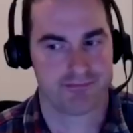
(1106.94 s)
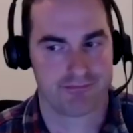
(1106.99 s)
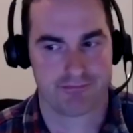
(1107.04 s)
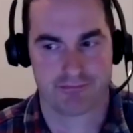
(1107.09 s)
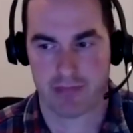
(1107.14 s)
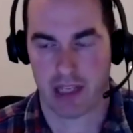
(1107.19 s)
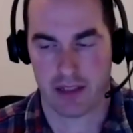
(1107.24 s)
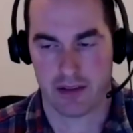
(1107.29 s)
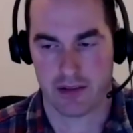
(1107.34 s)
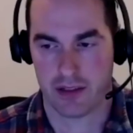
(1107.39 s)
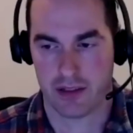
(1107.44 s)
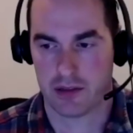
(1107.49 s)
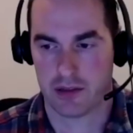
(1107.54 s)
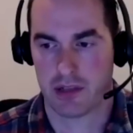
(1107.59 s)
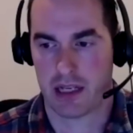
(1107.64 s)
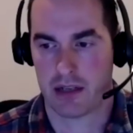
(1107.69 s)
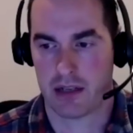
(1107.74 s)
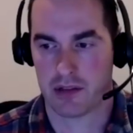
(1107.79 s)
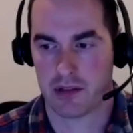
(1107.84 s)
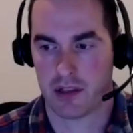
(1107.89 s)
I don't know
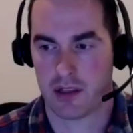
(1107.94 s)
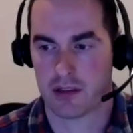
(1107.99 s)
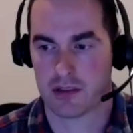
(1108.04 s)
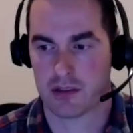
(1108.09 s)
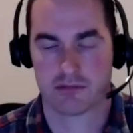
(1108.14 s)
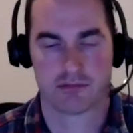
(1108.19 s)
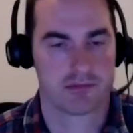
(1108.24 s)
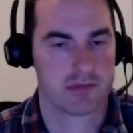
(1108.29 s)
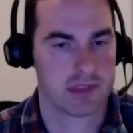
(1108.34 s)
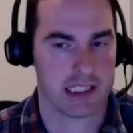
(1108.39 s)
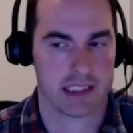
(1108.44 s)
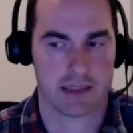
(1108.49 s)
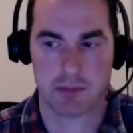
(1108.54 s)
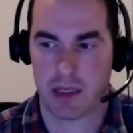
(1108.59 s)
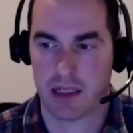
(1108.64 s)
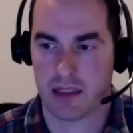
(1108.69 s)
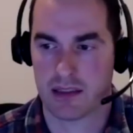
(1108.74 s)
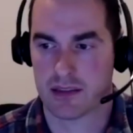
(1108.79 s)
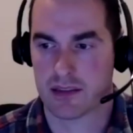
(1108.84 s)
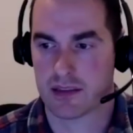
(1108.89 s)
how long, six
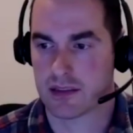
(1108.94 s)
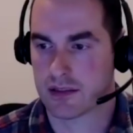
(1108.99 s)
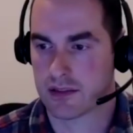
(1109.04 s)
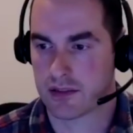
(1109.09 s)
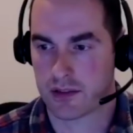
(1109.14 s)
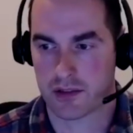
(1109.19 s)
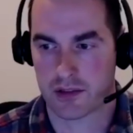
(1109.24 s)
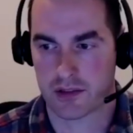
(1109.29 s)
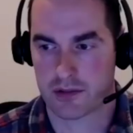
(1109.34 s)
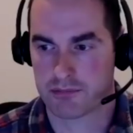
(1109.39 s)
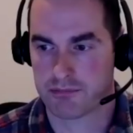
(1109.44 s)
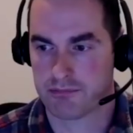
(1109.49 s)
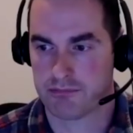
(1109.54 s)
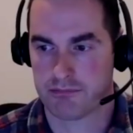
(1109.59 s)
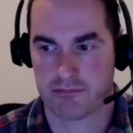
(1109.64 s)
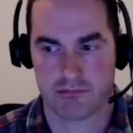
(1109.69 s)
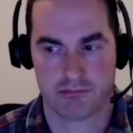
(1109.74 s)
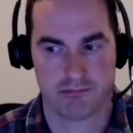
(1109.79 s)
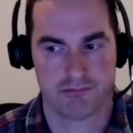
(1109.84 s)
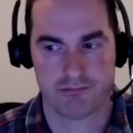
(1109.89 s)
months or
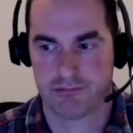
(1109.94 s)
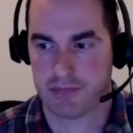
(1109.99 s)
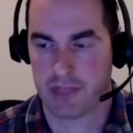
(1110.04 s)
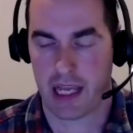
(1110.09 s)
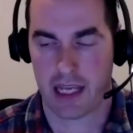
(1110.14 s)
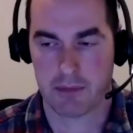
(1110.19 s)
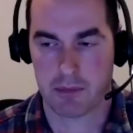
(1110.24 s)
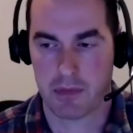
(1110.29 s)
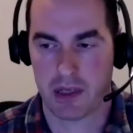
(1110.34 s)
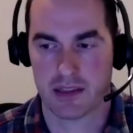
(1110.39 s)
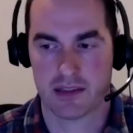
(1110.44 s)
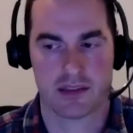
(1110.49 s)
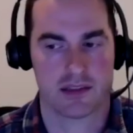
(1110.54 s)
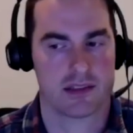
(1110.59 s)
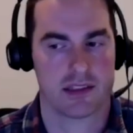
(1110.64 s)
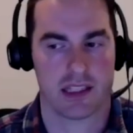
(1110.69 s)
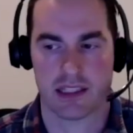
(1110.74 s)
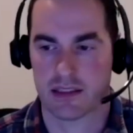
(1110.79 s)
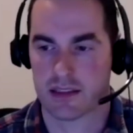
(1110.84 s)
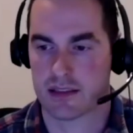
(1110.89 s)
nine months
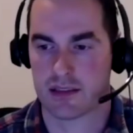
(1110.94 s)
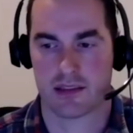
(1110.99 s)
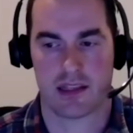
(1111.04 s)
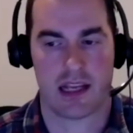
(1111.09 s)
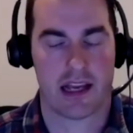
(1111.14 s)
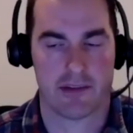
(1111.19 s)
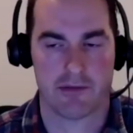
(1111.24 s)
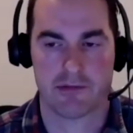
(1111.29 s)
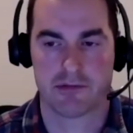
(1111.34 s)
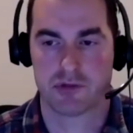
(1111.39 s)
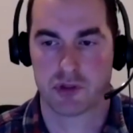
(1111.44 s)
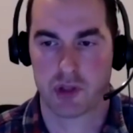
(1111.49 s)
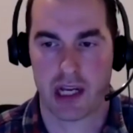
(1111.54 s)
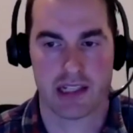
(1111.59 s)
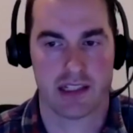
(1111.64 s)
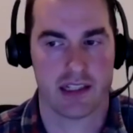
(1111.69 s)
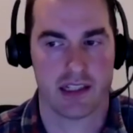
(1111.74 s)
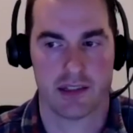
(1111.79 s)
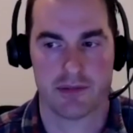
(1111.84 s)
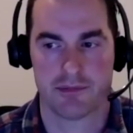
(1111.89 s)
since I've tried
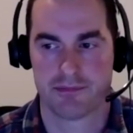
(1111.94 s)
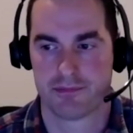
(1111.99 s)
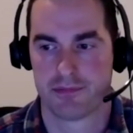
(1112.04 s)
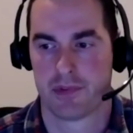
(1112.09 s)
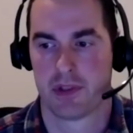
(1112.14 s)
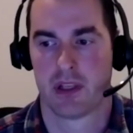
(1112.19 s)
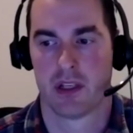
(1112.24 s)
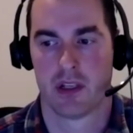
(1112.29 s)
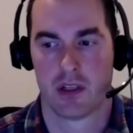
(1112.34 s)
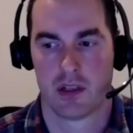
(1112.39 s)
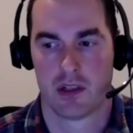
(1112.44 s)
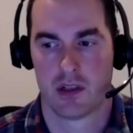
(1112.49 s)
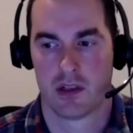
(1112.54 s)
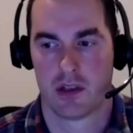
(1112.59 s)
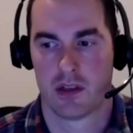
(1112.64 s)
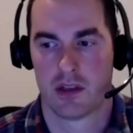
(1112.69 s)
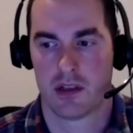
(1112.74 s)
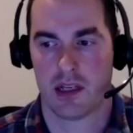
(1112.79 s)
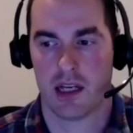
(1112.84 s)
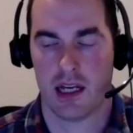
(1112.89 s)
to
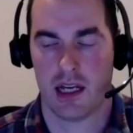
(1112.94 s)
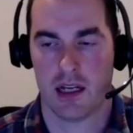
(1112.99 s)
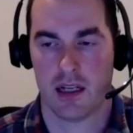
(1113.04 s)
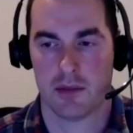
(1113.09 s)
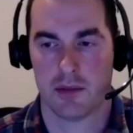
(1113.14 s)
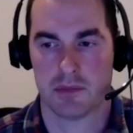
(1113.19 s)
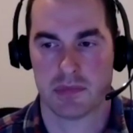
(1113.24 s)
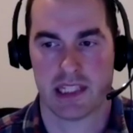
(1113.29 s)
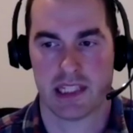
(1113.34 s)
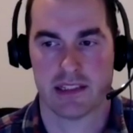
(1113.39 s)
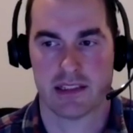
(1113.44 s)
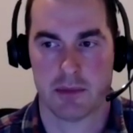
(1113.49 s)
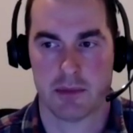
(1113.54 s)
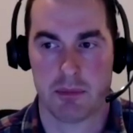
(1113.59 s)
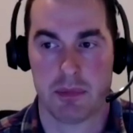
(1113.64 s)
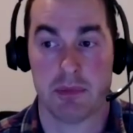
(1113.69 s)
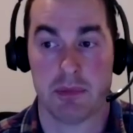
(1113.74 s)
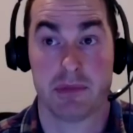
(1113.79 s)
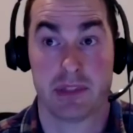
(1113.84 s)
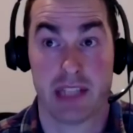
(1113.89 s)
um, since the
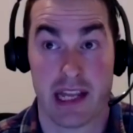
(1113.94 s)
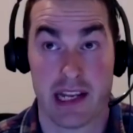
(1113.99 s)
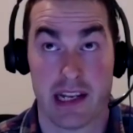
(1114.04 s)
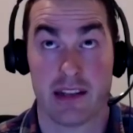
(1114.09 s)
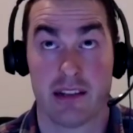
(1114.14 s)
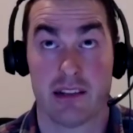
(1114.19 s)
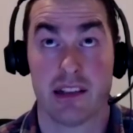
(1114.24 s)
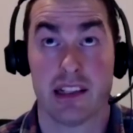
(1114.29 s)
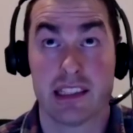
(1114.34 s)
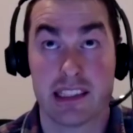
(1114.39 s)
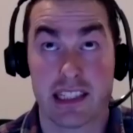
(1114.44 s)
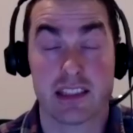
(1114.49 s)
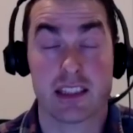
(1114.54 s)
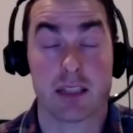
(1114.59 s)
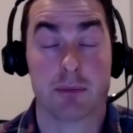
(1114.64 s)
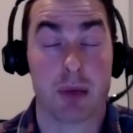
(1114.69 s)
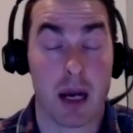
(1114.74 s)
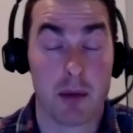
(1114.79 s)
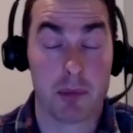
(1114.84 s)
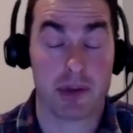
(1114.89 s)
tenant since the
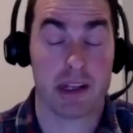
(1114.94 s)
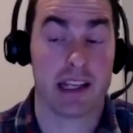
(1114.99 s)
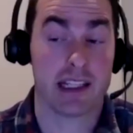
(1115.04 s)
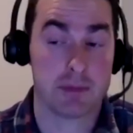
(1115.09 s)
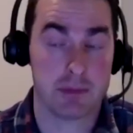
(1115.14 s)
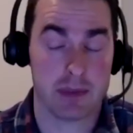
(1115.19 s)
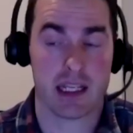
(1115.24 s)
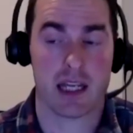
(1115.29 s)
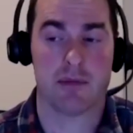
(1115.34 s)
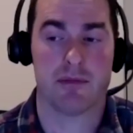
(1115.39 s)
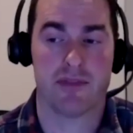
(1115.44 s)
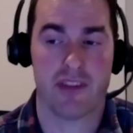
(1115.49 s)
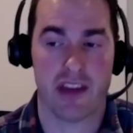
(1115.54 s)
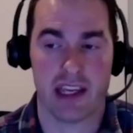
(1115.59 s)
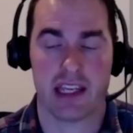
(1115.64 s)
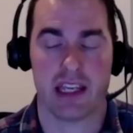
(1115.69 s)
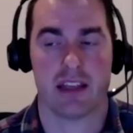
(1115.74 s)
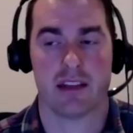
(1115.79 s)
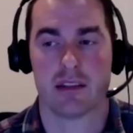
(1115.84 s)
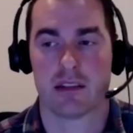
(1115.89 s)
property has become
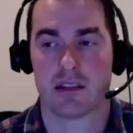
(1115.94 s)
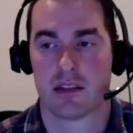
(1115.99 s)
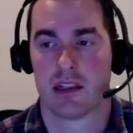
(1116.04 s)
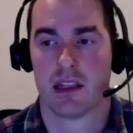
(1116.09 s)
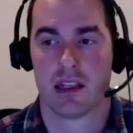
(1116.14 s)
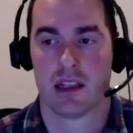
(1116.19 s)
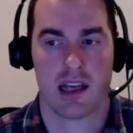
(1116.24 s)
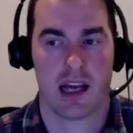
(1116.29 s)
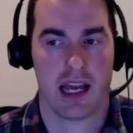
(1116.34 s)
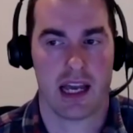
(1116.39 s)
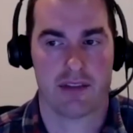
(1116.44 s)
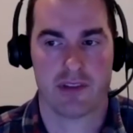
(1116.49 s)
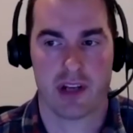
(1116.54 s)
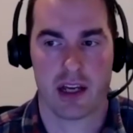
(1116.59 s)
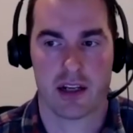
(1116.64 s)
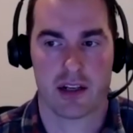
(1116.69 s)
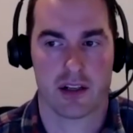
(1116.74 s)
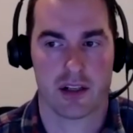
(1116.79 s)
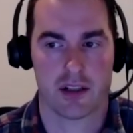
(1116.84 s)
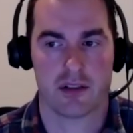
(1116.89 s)
vacant. I have not
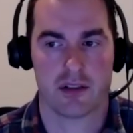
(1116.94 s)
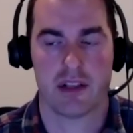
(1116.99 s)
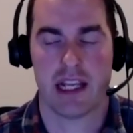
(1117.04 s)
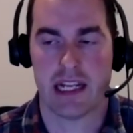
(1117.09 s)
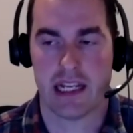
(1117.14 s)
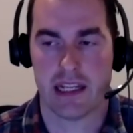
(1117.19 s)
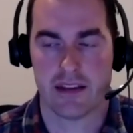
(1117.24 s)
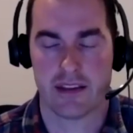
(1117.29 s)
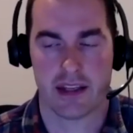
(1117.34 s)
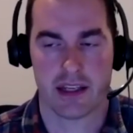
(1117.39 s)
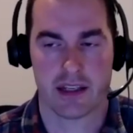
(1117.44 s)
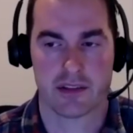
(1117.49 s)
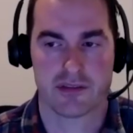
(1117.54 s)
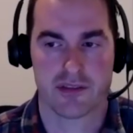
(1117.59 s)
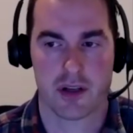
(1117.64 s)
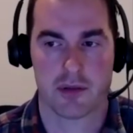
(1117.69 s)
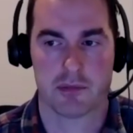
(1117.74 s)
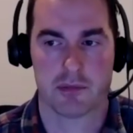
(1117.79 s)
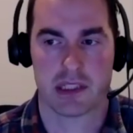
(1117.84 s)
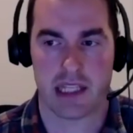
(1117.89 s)
heard anything
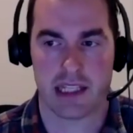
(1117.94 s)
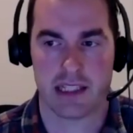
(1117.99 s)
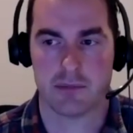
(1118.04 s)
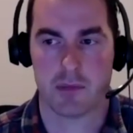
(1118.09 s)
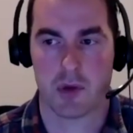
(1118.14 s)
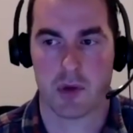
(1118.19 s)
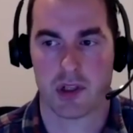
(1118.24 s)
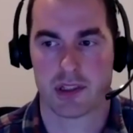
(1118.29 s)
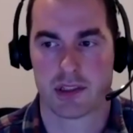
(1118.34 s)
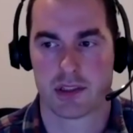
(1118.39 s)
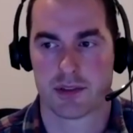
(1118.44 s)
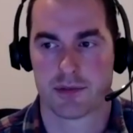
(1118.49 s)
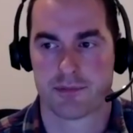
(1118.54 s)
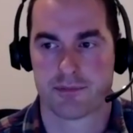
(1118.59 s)
from Clayton Morris.